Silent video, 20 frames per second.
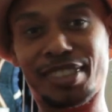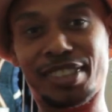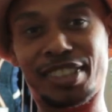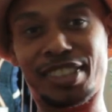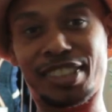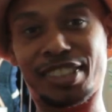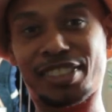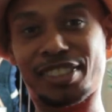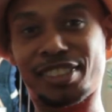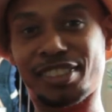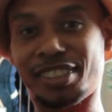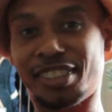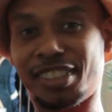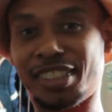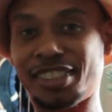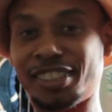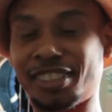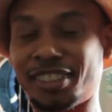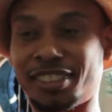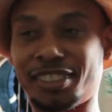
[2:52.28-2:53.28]
just
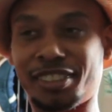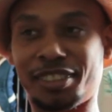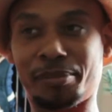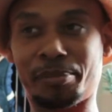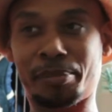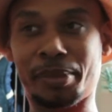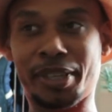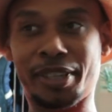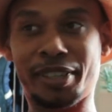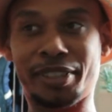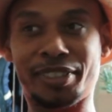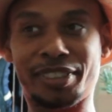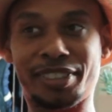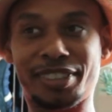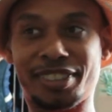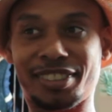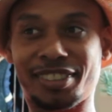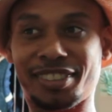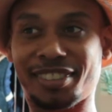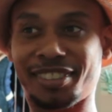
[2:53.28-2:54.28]
listen to your
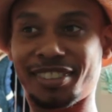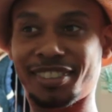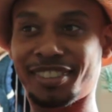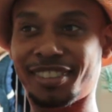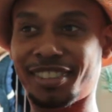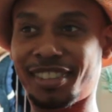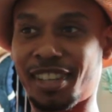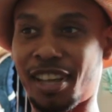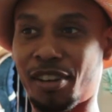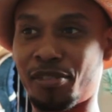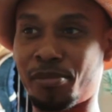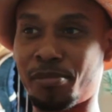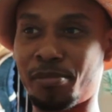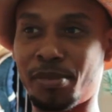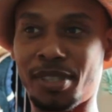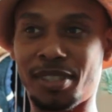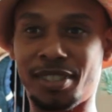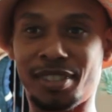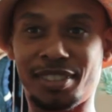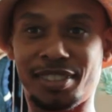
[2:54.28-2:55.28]
parents. That would
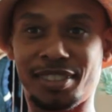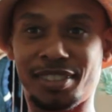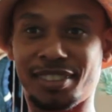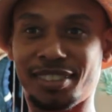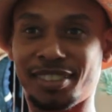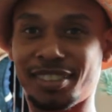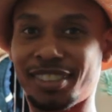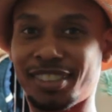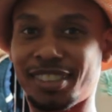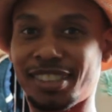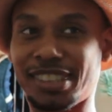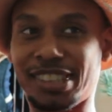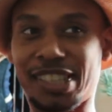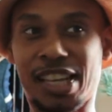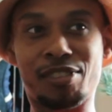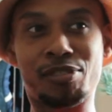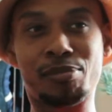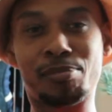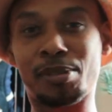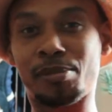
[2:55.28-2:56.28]
be
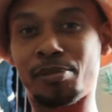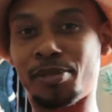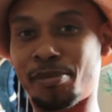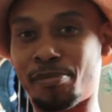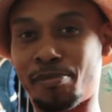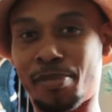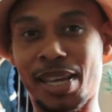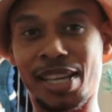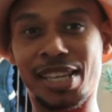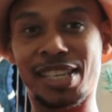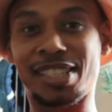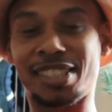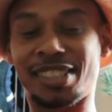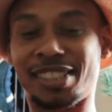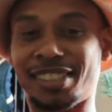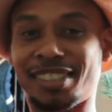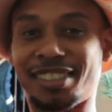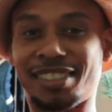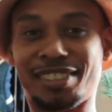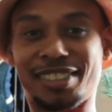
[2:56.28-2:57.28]
the
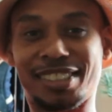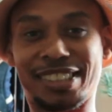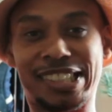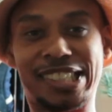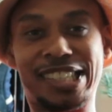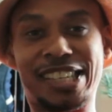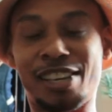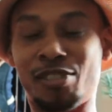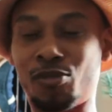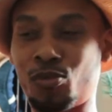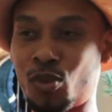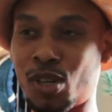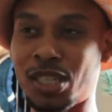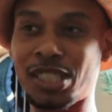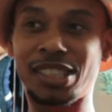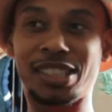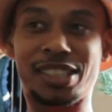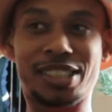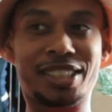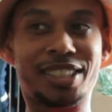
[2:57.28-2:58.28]
main, in one
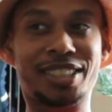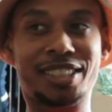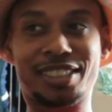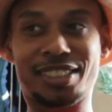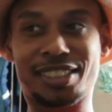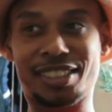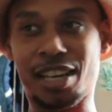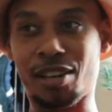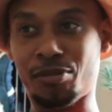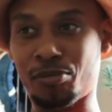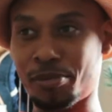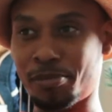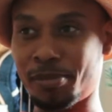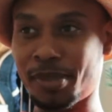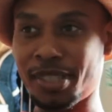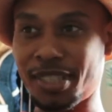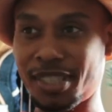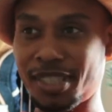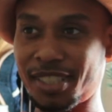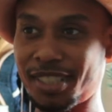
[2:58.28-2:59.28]
sentence, that would
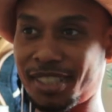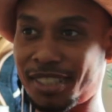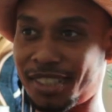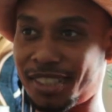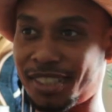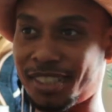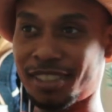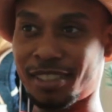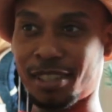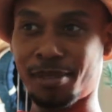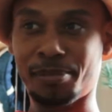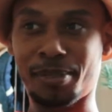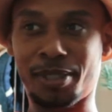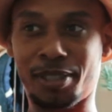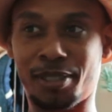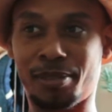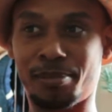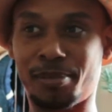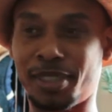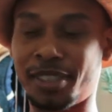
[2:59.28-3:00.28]
be it, to sum it
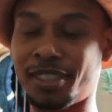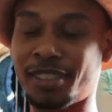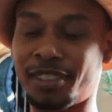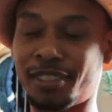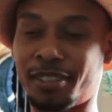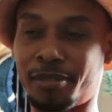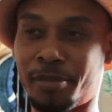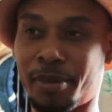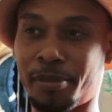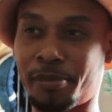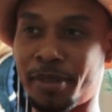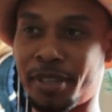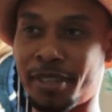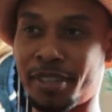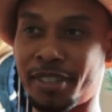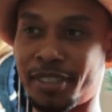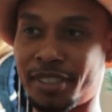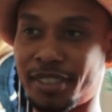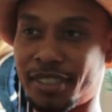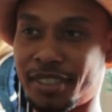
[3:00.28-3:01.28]
up. Listen to my
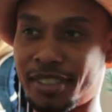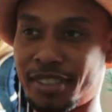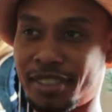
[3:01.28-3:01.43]
parents.